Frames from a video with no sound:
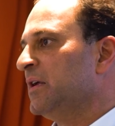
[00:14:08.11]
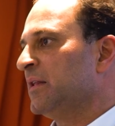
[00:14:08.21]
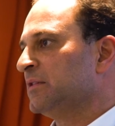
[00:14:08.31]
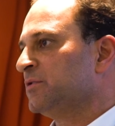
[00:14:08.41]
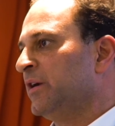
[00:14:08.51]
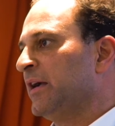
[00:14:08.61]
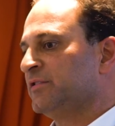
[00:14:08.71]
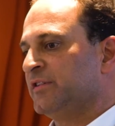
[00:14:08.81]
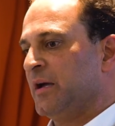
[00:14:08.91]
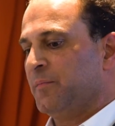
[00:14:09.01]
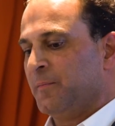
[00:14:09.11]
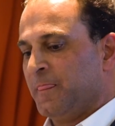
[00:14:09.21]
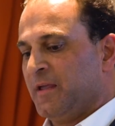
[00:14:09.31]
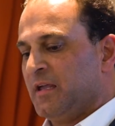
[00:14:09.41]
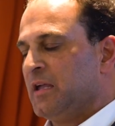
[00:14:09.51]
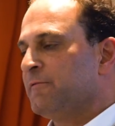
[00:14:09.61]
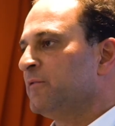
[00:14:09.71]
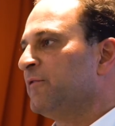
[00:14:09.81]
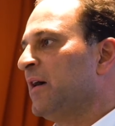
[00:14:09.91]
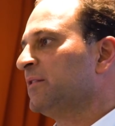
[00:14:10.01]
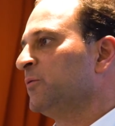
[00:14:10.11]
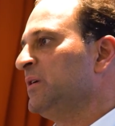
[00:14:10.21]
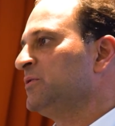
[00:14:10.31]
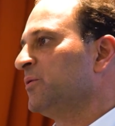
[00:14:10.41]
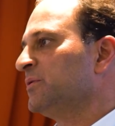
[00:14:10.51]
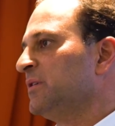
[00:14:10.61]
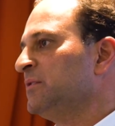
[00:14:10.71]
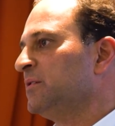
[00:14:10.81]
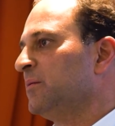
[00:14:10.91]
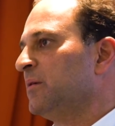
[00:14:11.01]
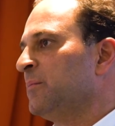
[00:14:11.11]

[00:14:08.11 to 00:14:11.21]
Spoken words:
That's our next step. If in fact the resource isn't